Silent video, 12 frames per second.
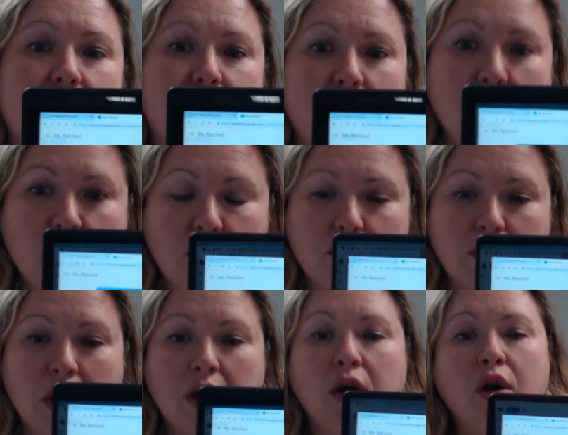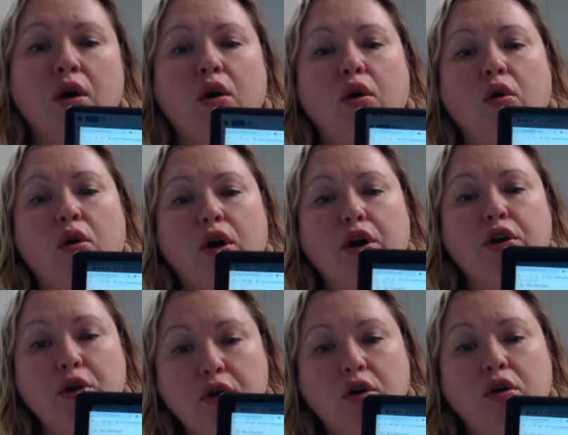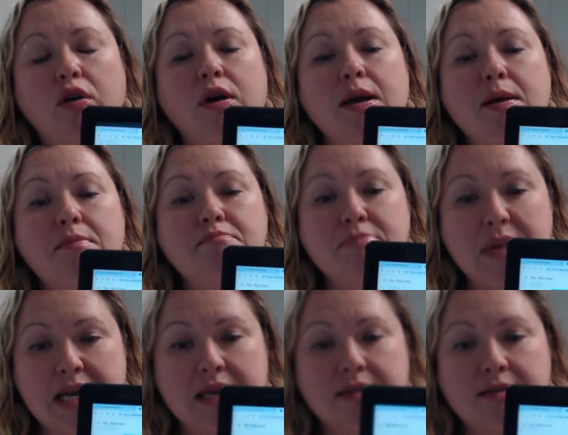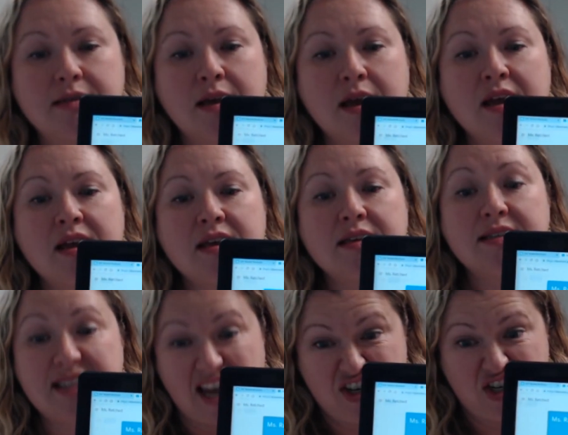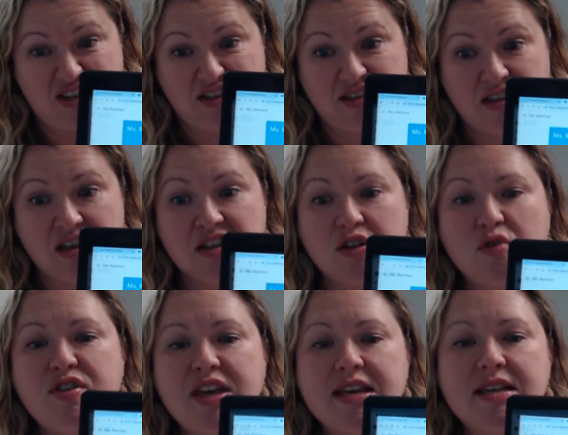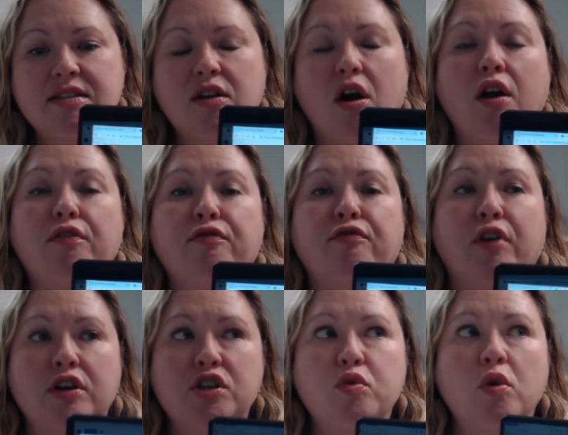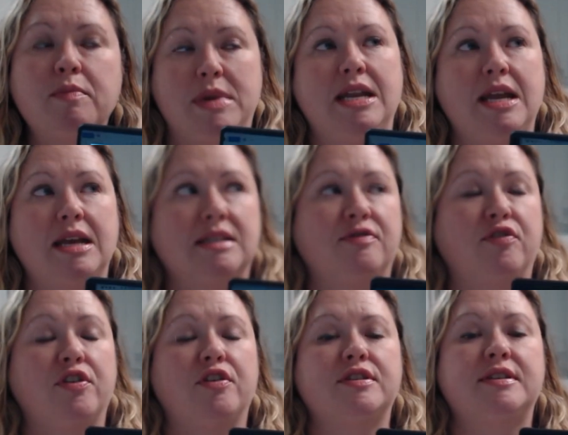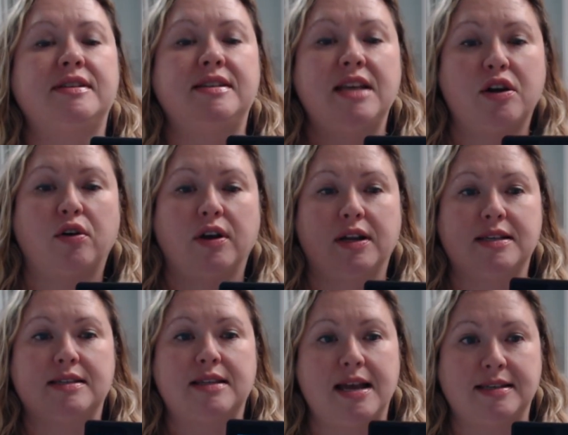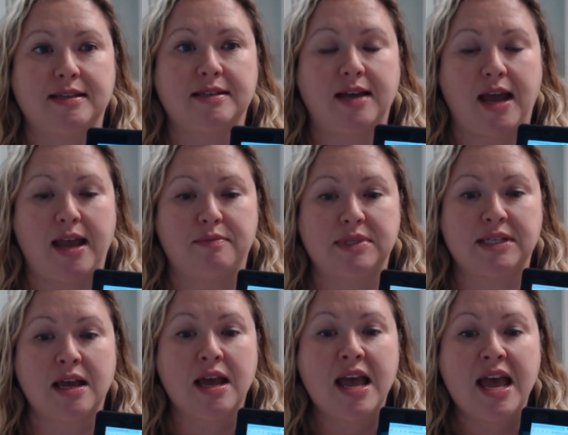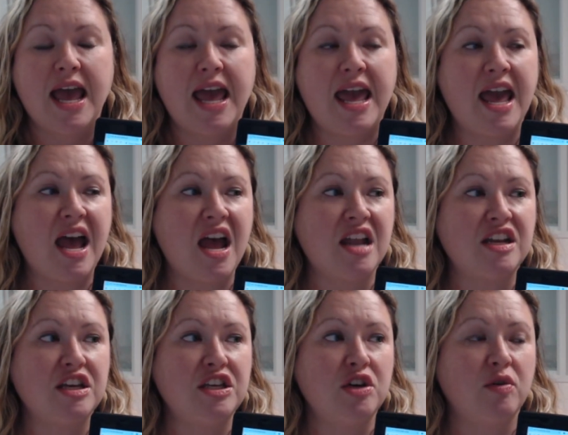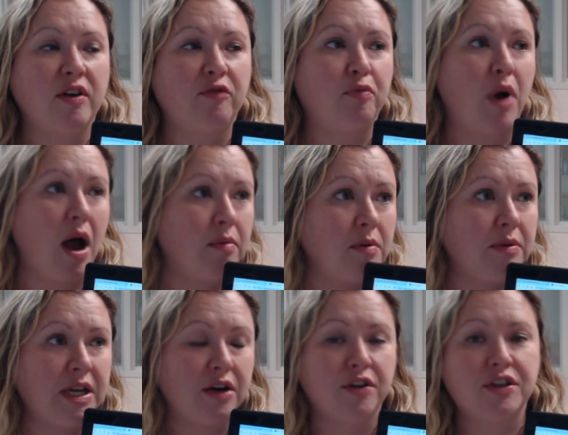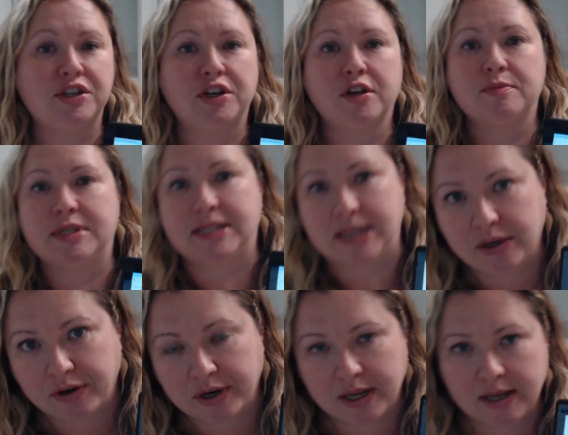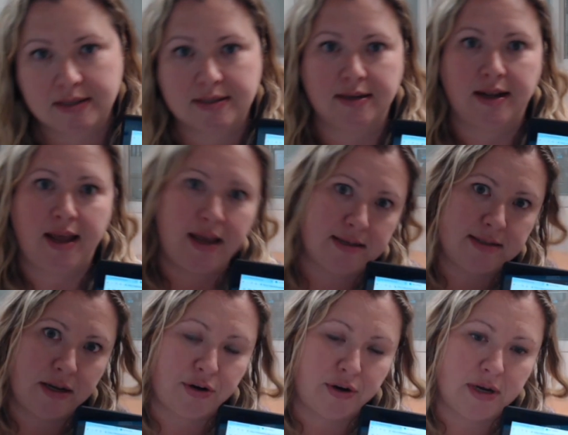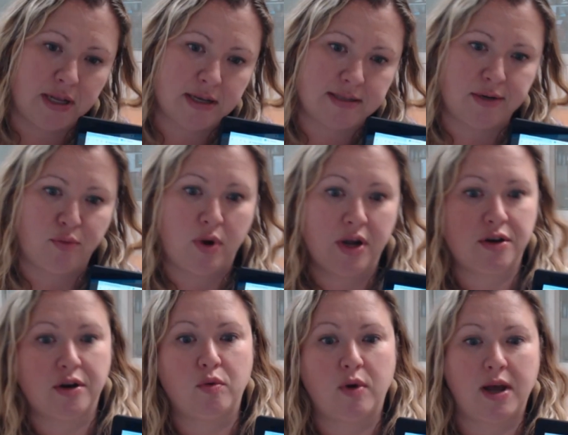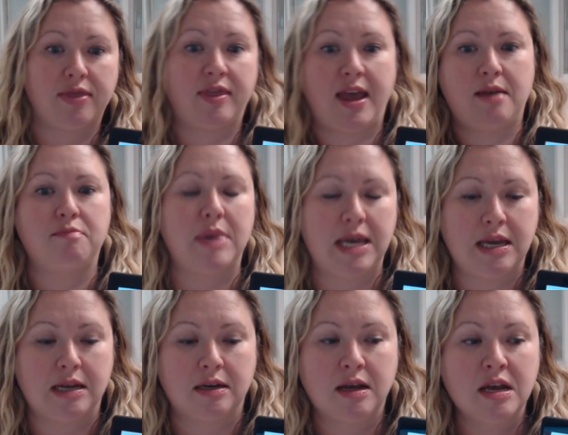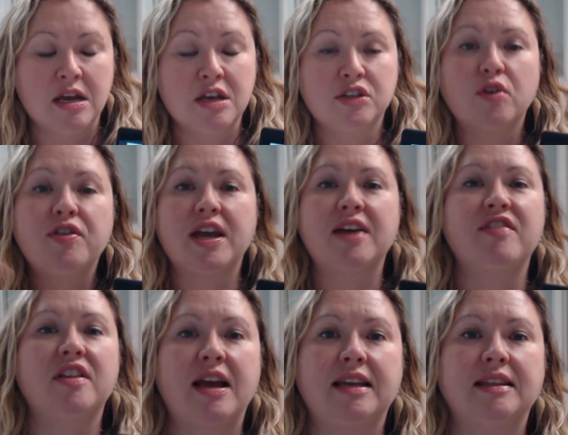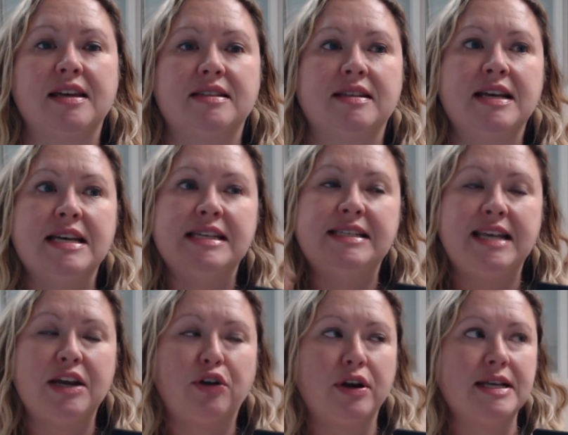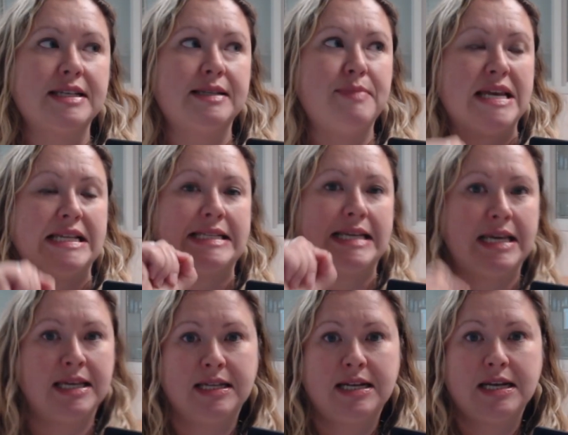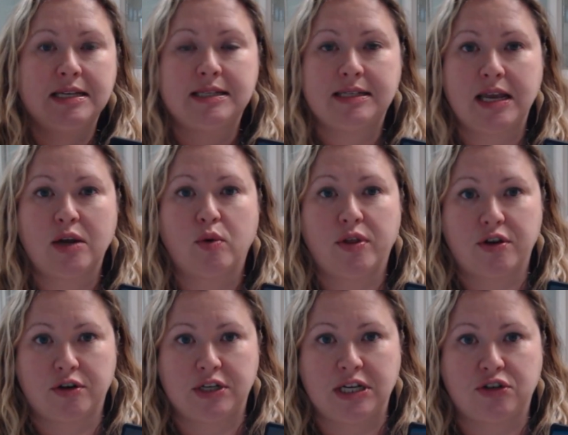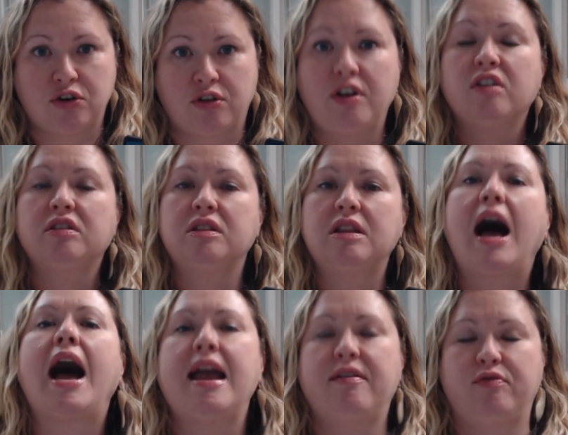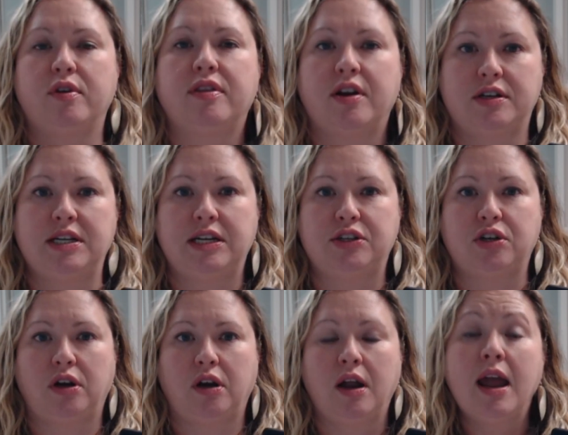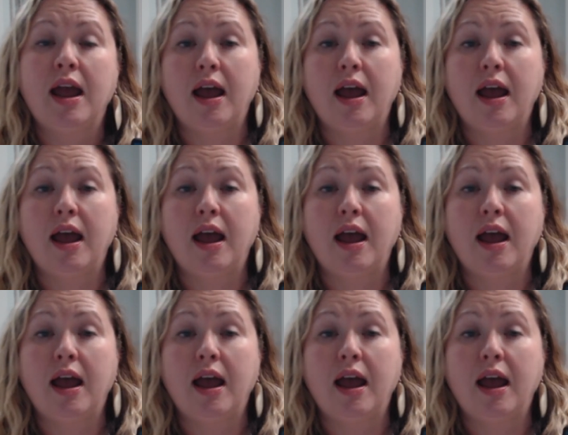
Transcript: Zoom or Google Meets sessions. So these are virtual meetings for their synchronous lesson times. And you have probably heard the term synchronous and asynchronous and wondered what they mean. So think of it like this synchronous means in sync with your teacher, they're live with their teacher.